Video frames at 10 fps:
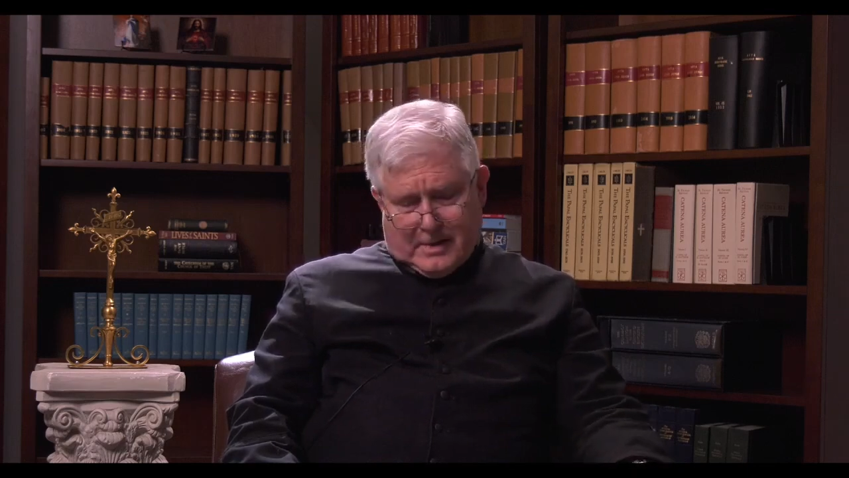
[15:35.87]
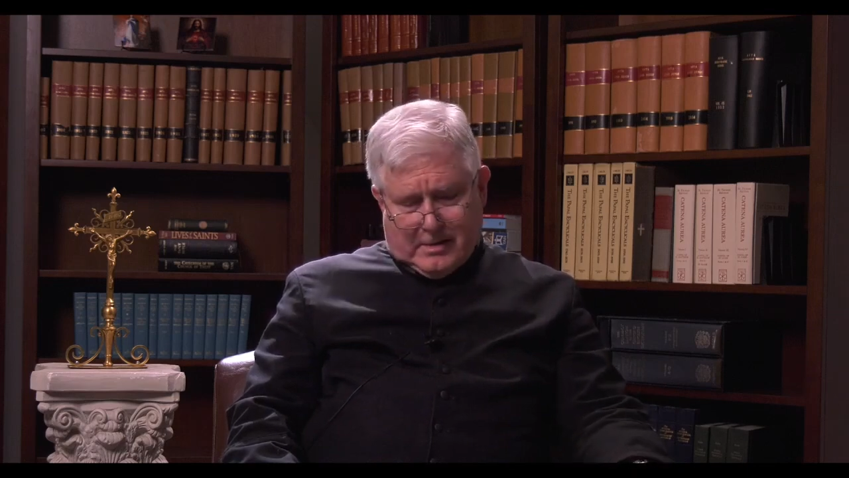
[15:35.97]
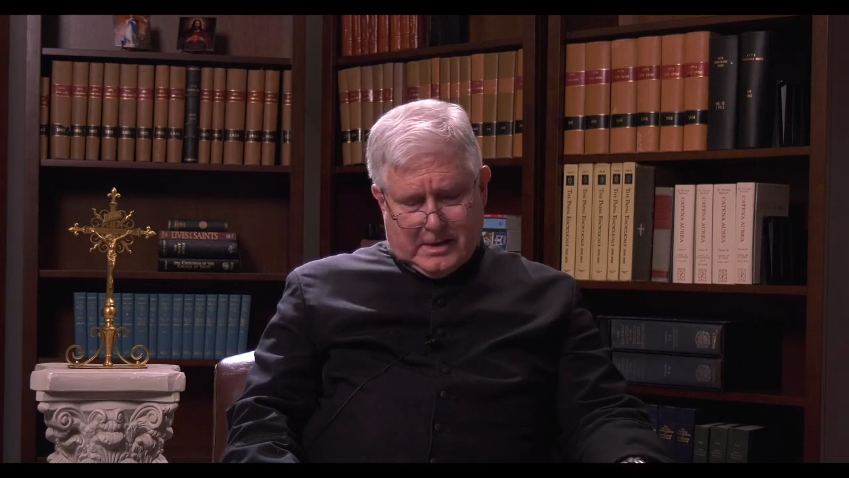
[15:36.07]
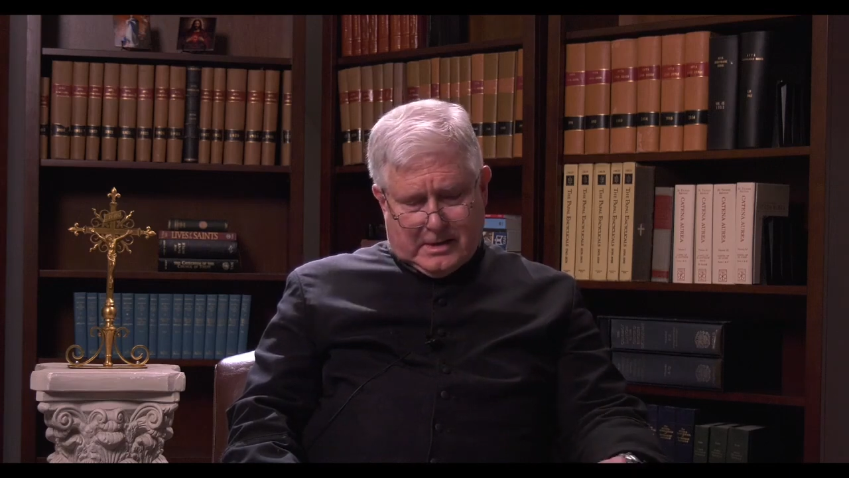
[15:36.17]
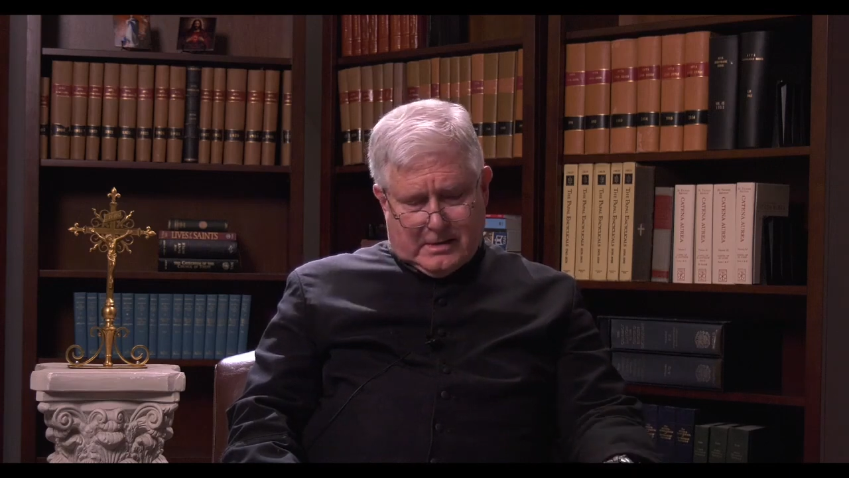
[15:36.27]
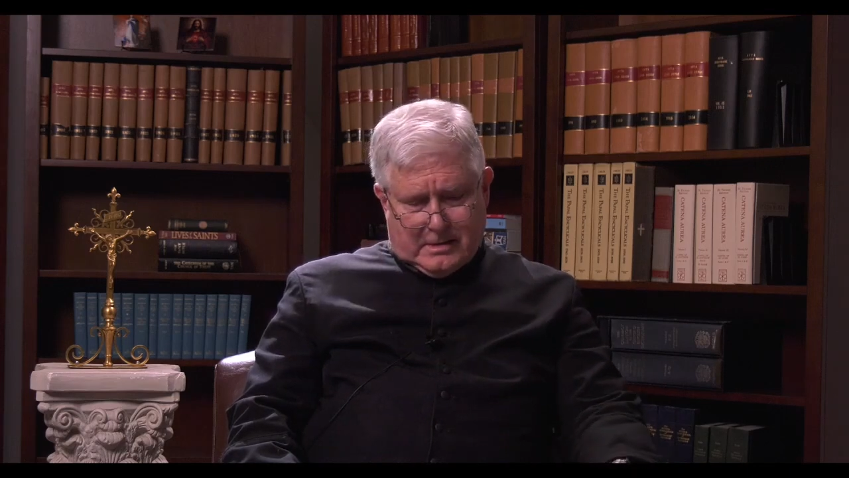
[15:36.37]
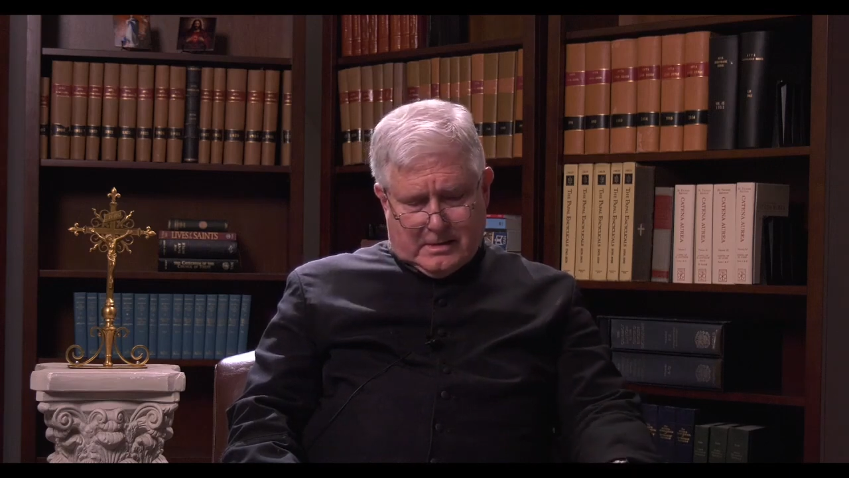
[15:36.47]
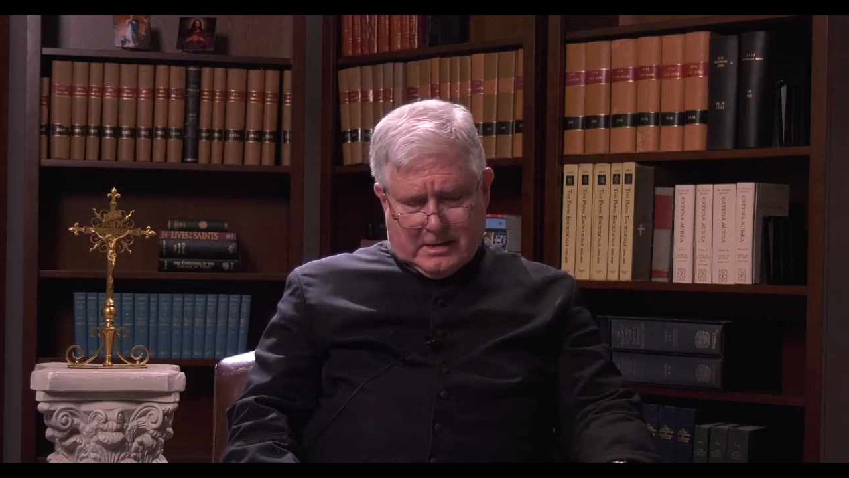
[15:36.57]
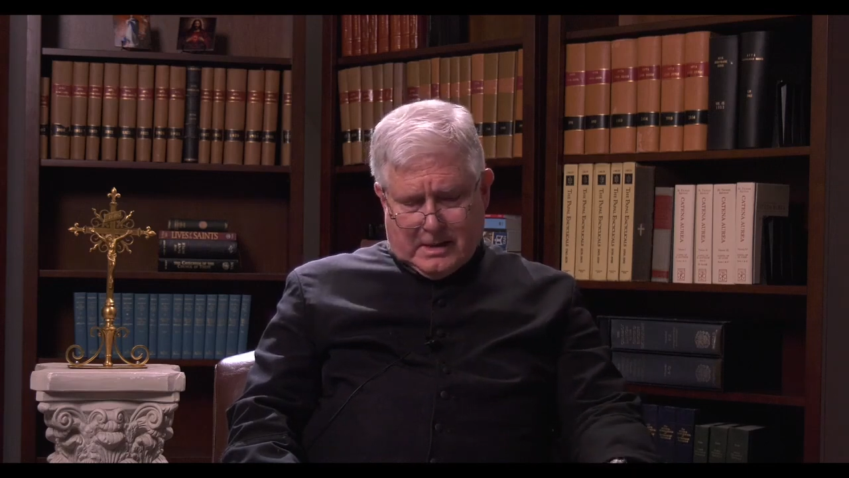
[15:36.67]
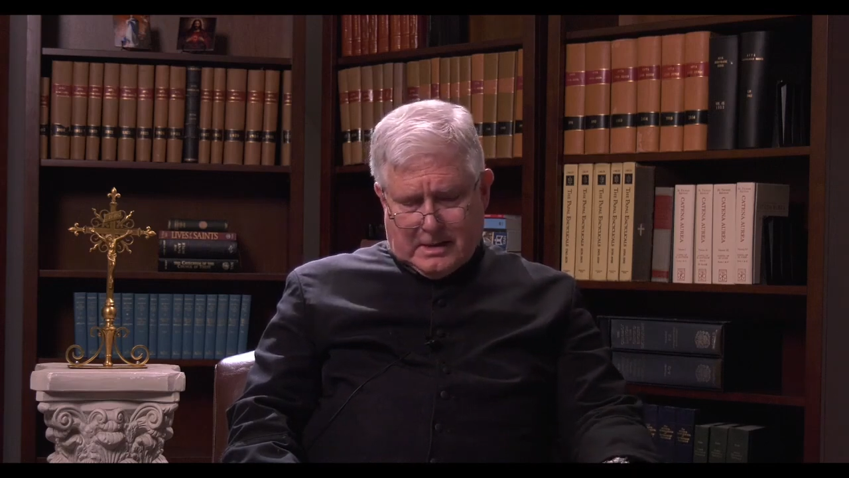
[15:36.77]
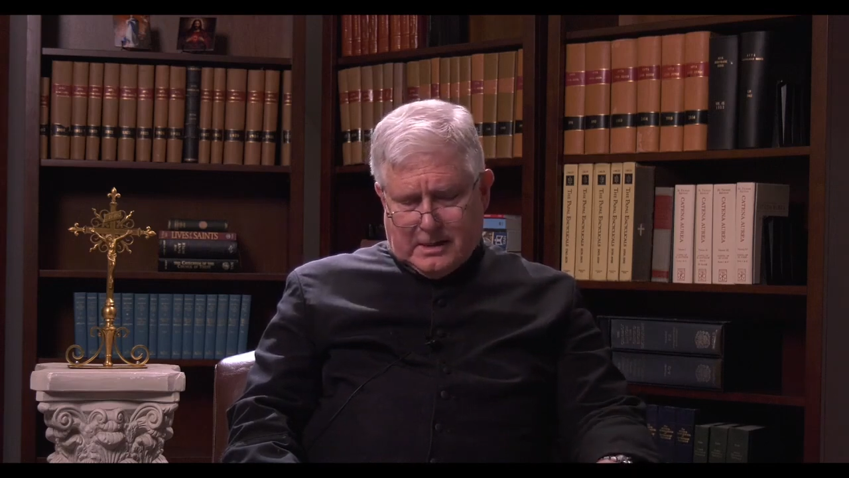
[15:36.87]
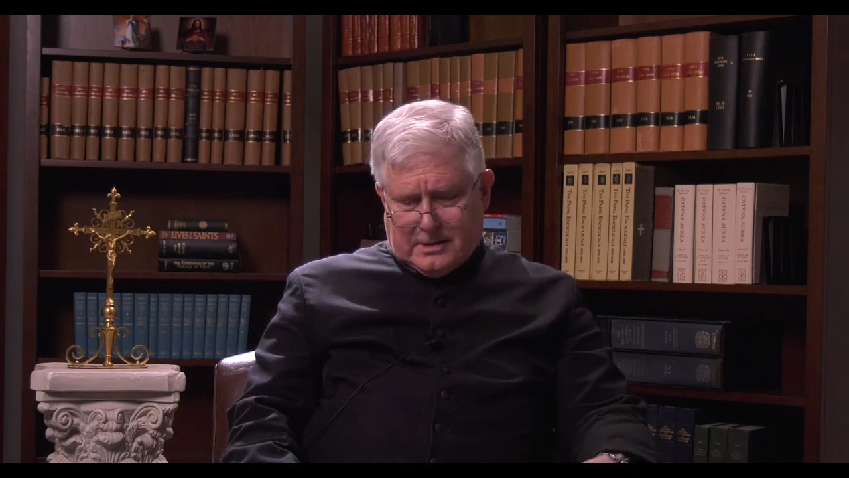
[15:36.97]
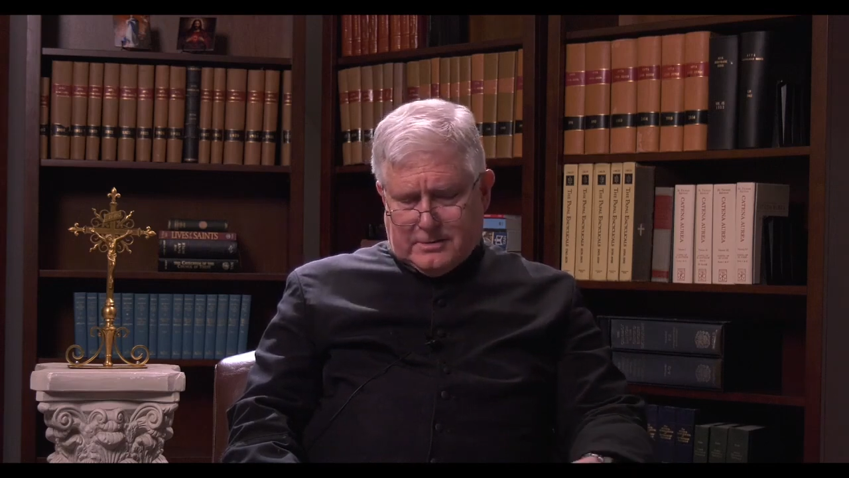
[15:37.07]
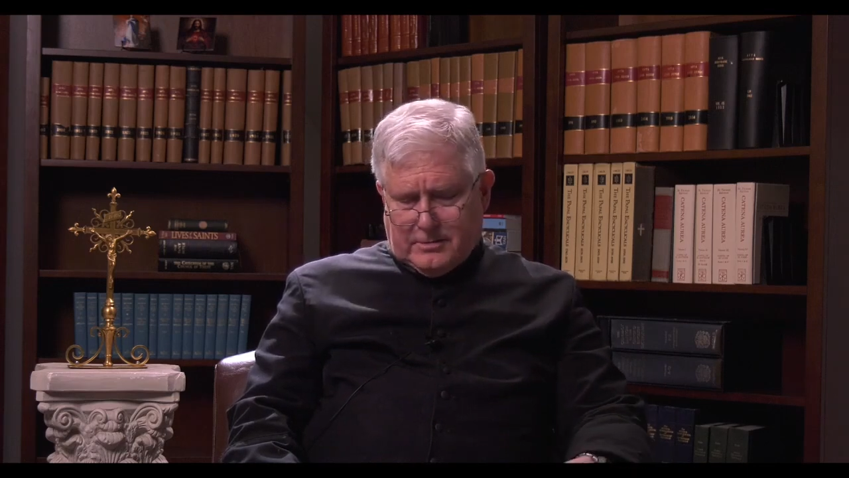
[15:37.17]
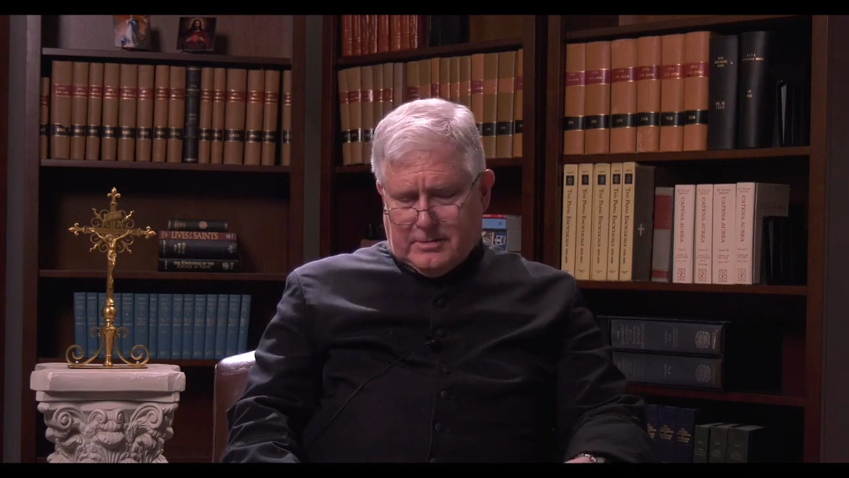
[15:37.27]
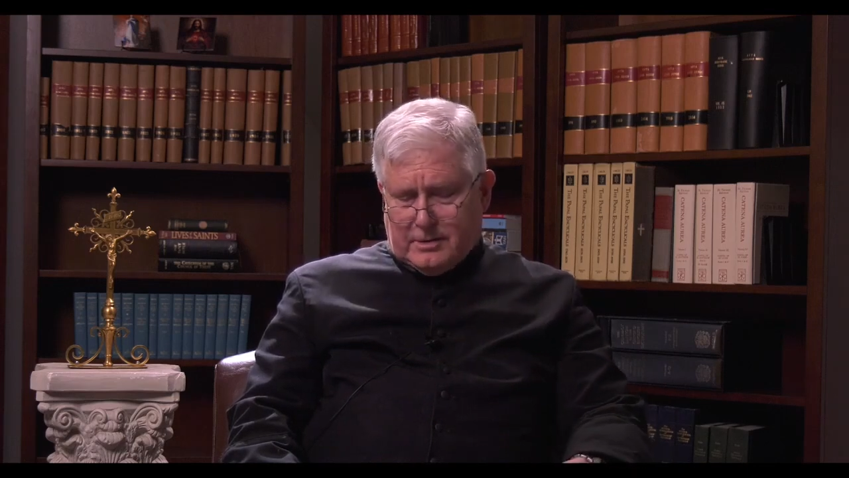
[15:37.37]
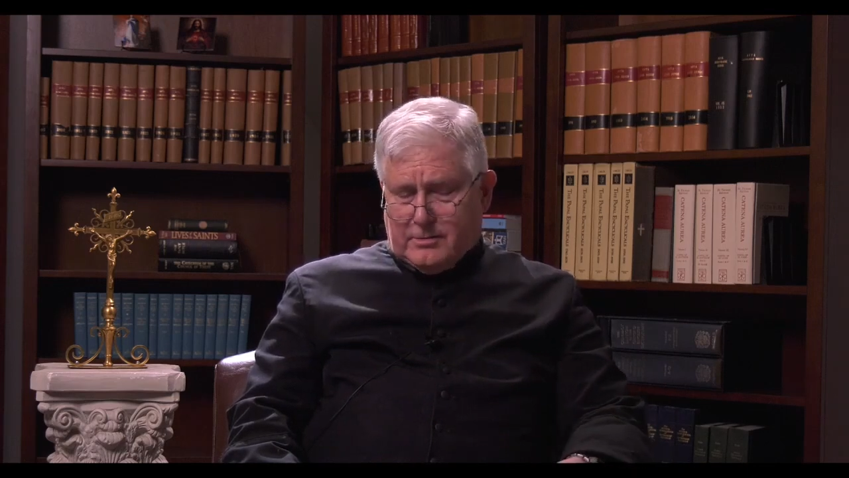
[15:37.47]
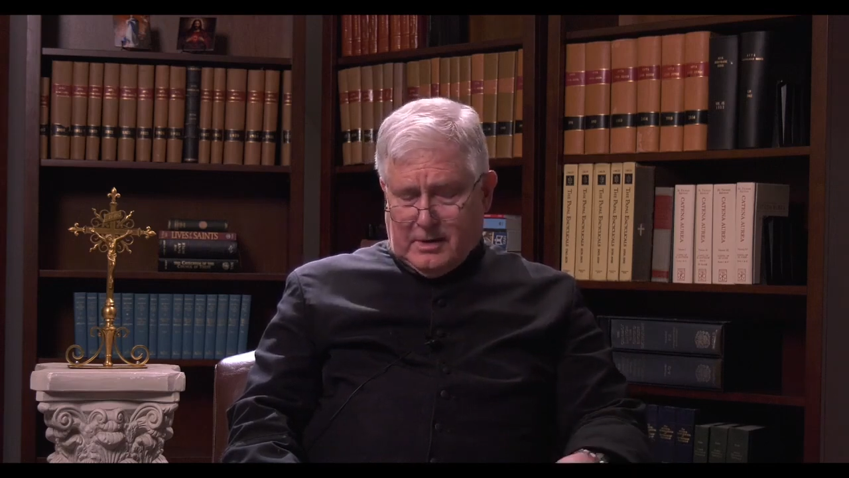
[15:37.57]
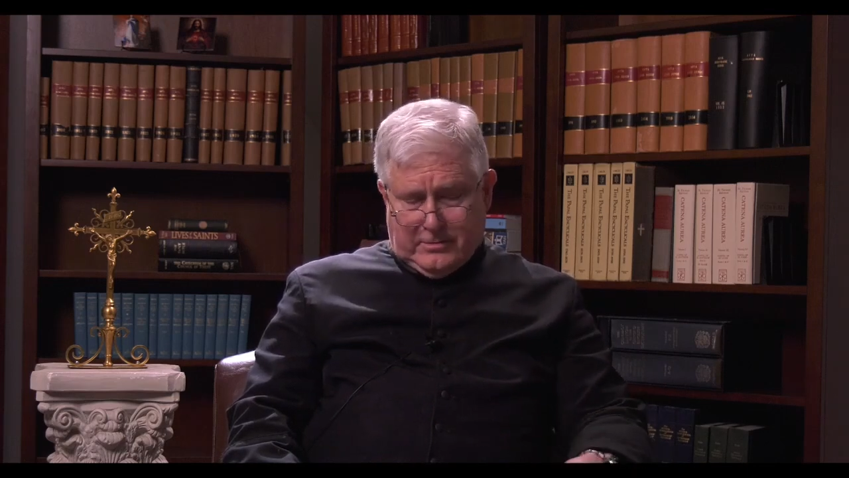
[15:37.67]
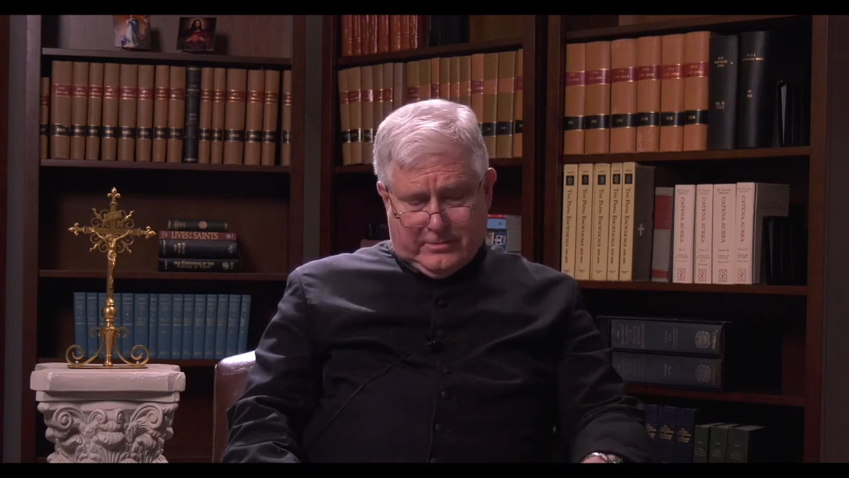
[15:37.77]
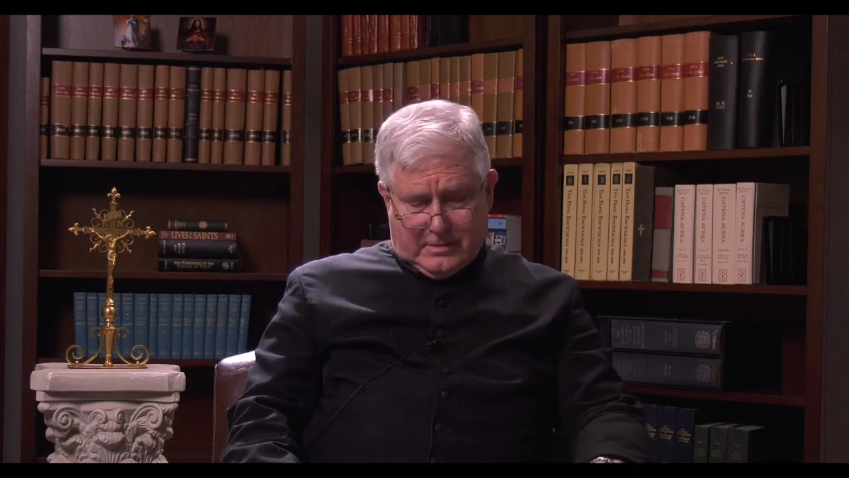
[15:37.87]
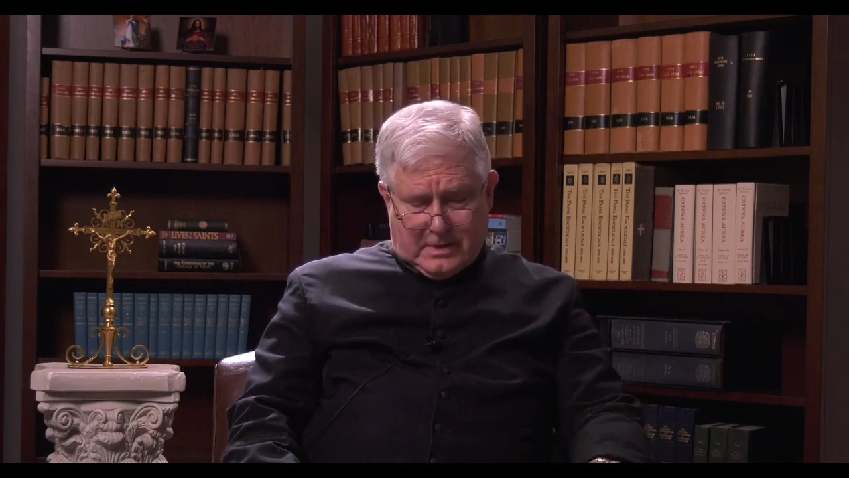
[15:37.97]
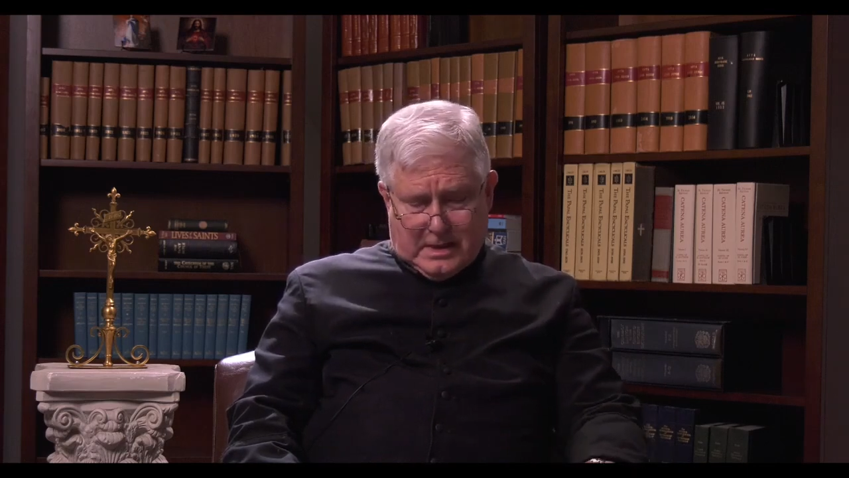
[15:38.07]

right? They need to drive